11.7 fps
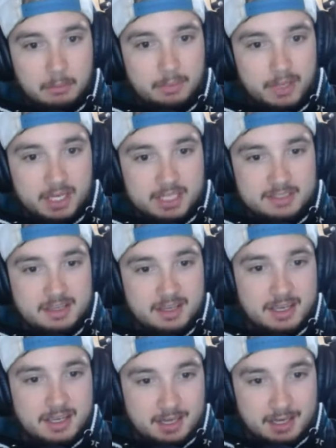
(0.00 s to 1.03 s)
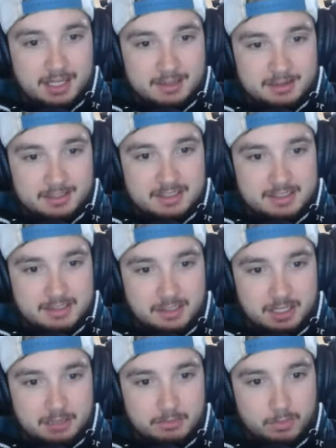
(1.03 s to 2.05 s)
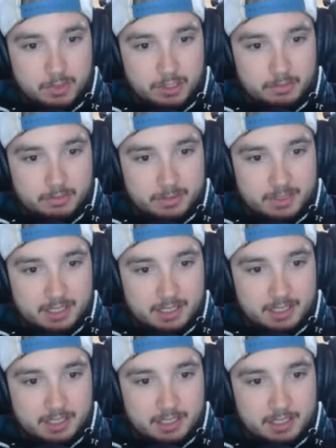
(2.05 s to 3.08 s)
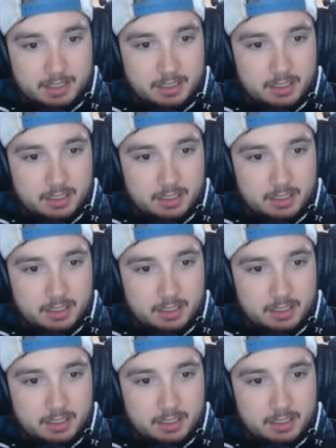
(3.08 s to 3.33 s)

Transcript: But at this time, we're going to bring in